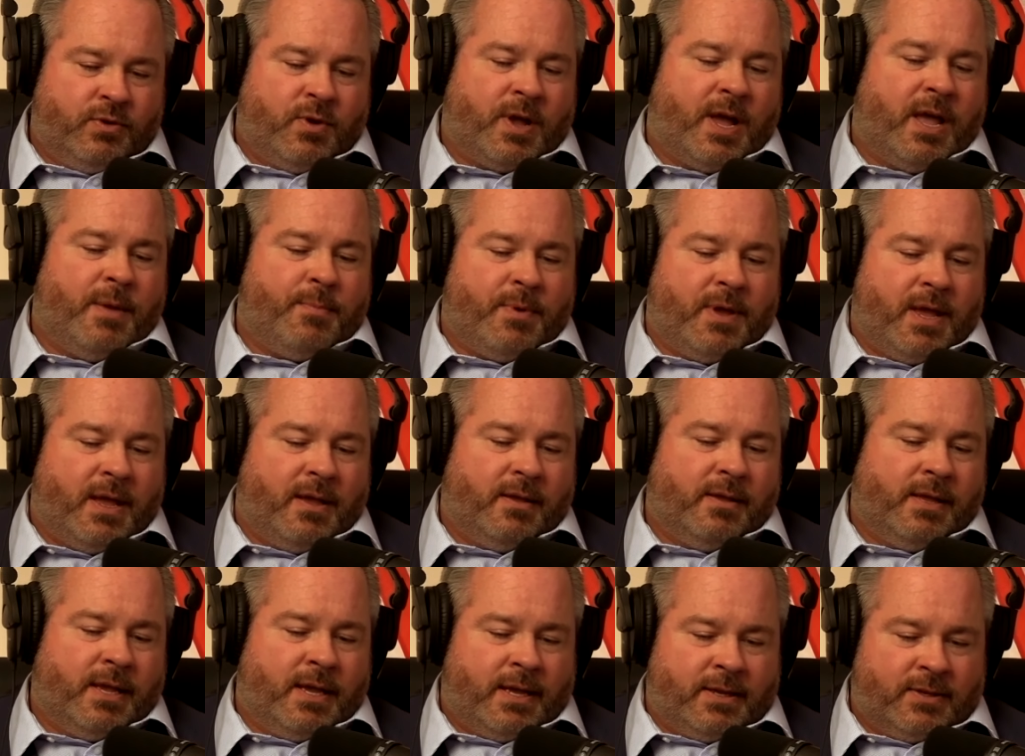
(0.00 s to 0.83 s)

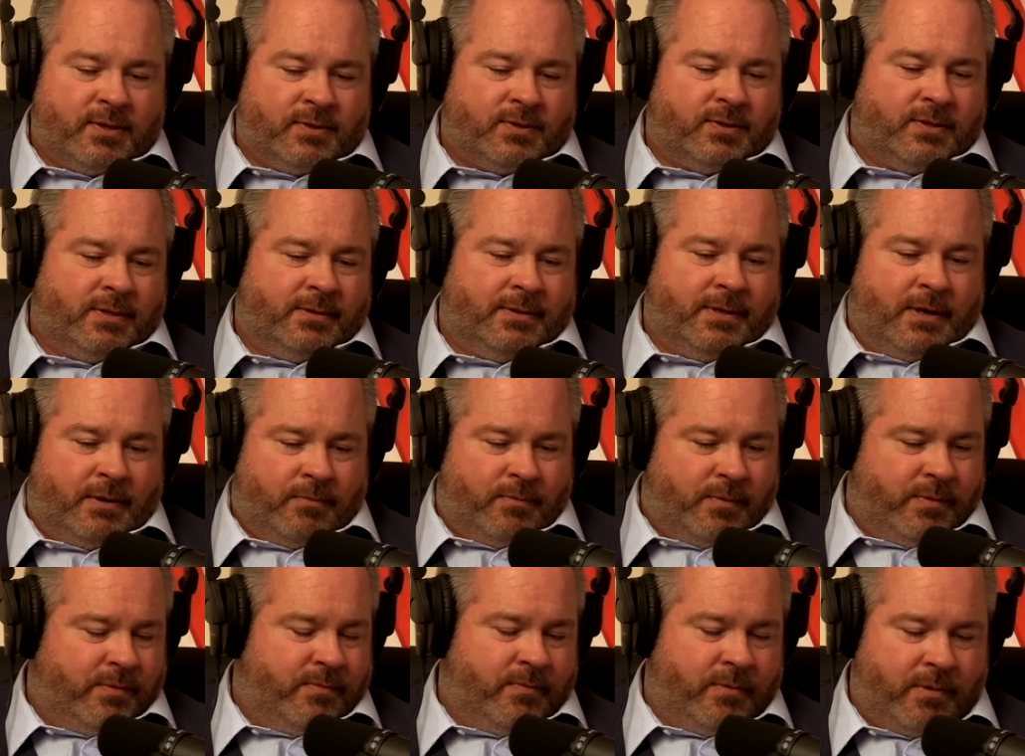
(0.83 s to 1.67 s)
has, you know,
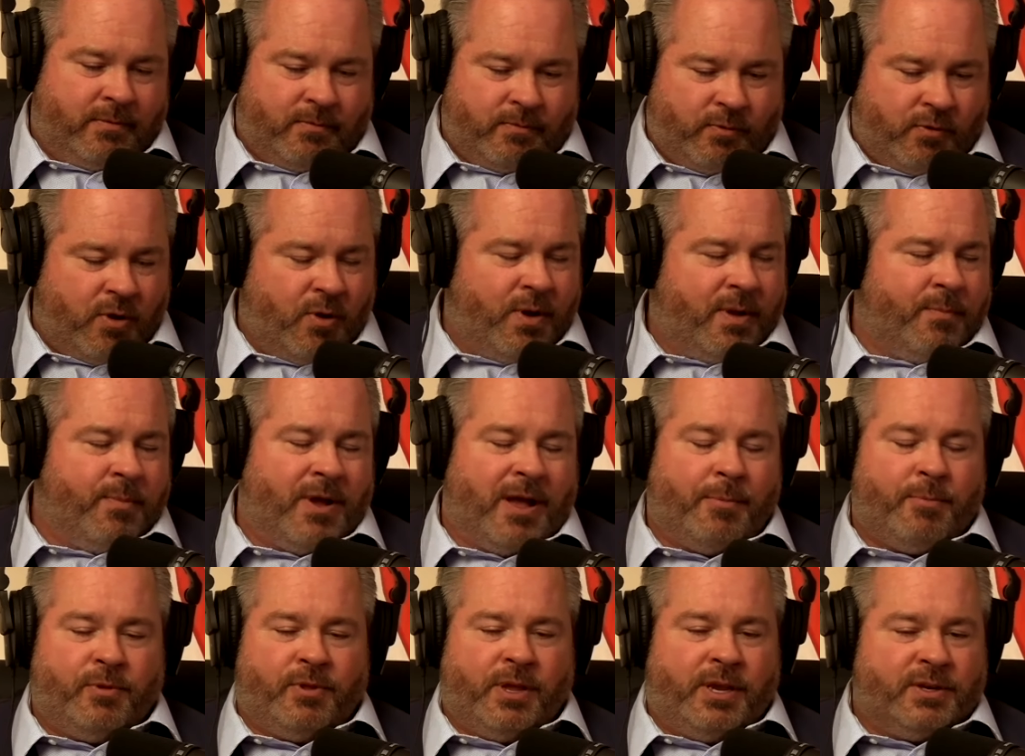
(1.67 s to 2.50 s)
growing
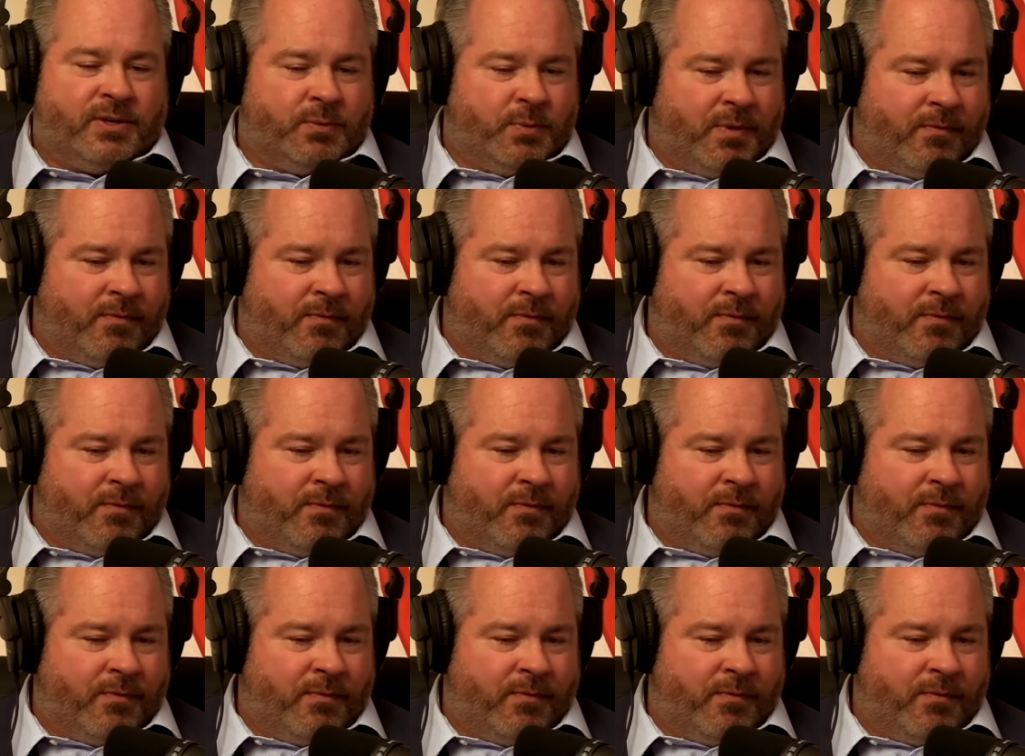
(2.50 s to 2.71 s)
population.